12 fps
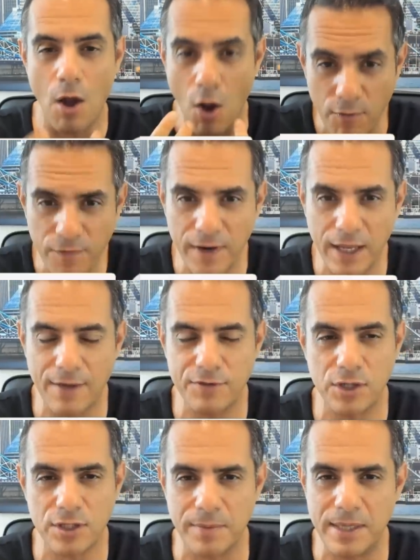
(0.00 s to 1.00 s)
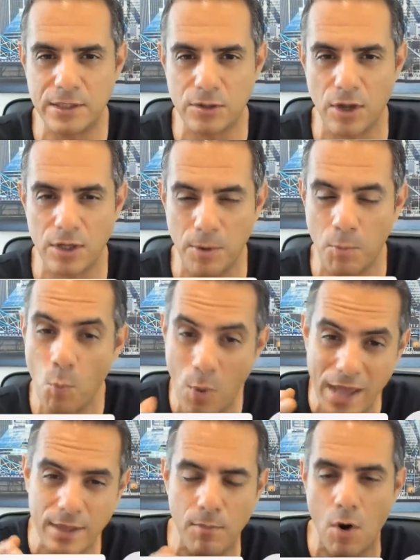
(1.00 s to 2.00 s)
Hopefully it gives you some insight on
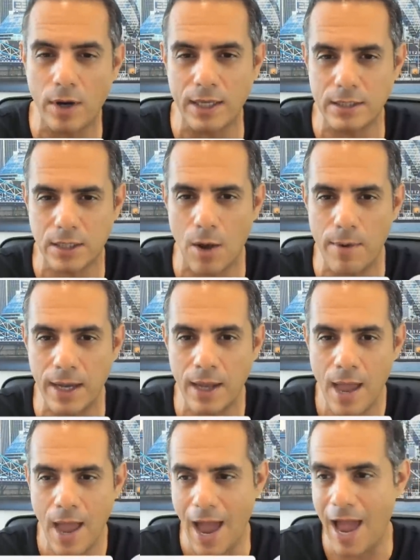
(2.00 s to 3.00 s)
where the market's going